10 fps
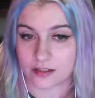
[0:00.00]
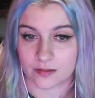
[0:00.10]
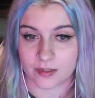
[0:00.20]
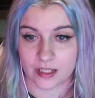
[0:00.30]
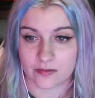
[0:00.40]

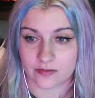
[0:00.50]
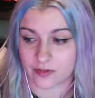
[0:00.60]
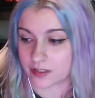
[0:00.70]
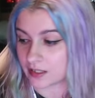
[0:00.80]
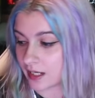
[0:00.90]
and that was
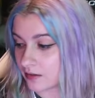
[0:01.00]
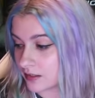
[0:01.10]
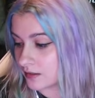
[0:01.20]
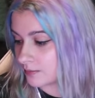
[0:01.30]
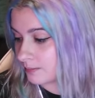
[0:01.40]
very loud.
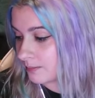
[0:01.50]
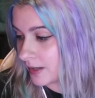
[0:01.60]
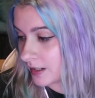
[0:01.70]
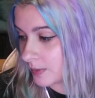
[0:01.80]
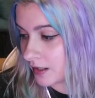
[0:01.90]
My
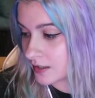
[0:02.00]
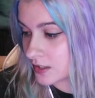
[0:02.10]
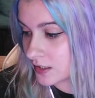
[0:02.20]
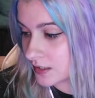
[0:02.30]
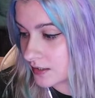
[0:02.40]

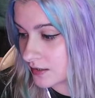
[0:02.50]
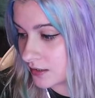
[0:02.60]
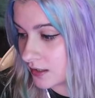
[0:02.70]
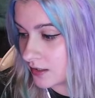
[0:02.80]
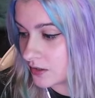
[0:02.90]
apologies.
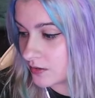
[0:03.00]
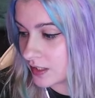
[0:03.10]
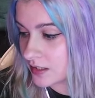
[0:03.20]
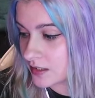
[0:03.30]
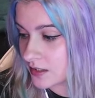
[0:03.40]
Do
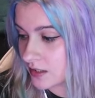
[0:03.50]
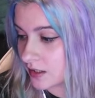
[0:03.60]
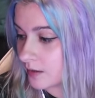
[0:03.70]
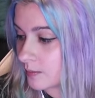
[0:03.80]
Not Disturb.